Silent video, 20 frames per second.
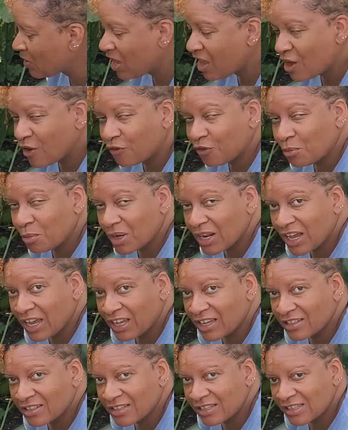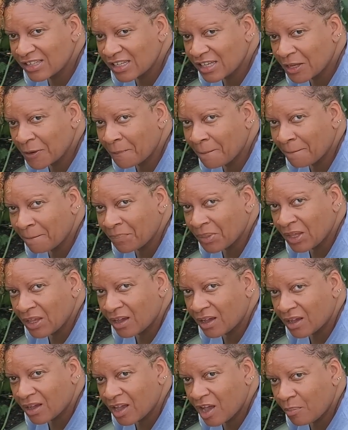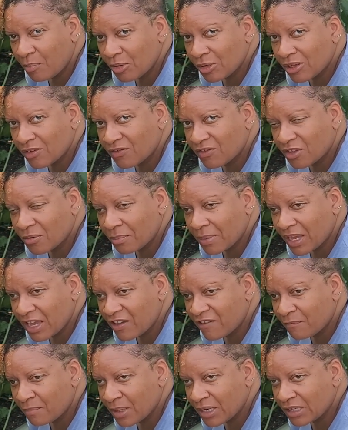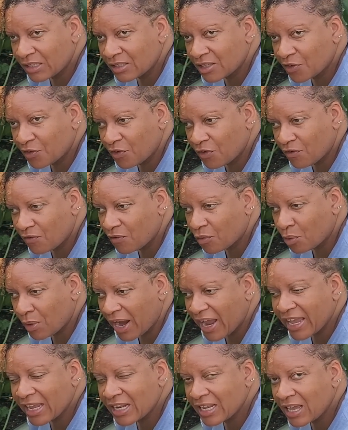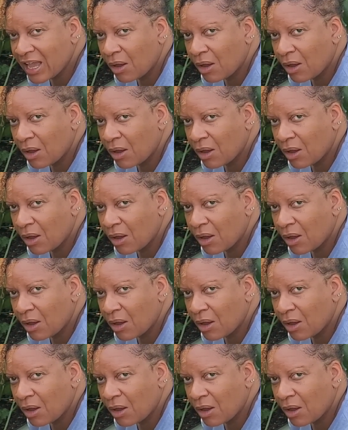And from what I can see, a couple of them may have been a different variety.